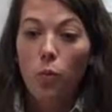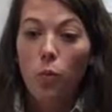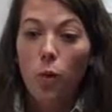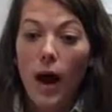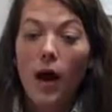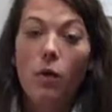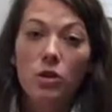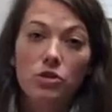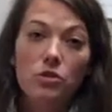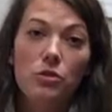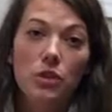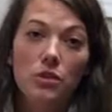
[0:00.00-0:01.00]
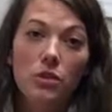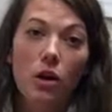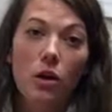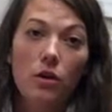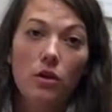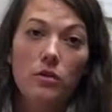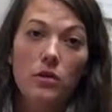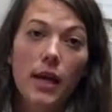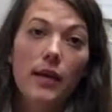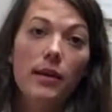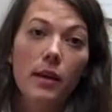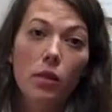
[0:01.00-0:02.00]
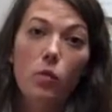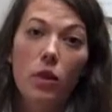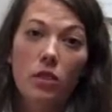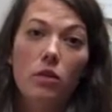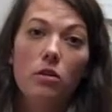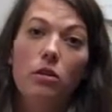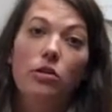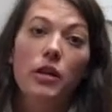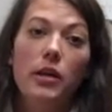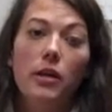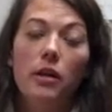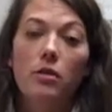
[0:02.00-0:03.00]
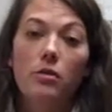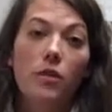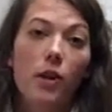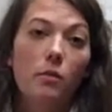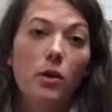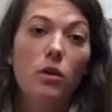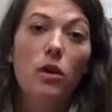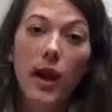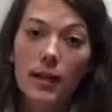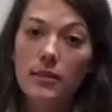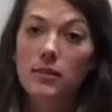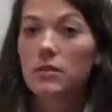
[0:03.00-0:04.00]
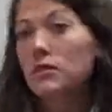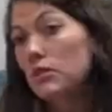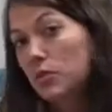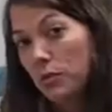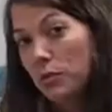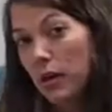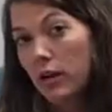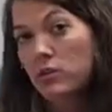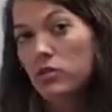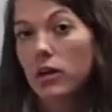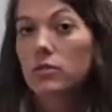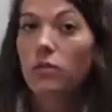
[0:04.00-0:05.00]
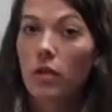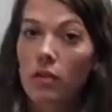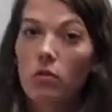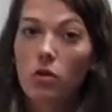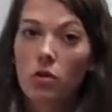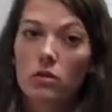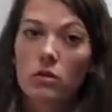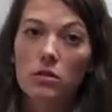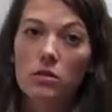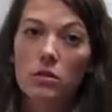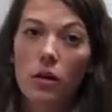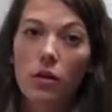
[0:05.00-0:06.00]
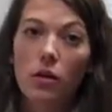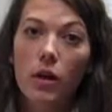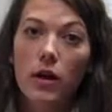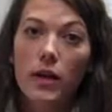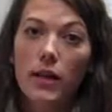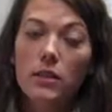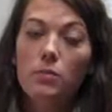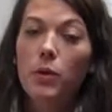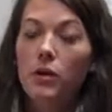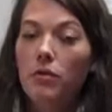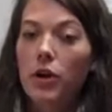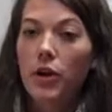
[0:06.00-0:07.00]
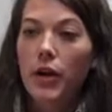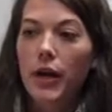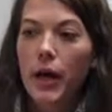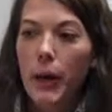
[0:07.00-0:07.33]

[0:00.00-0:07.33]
how our students are taking what they're learning in our developmental classes to their transfer level courses. So it's been a very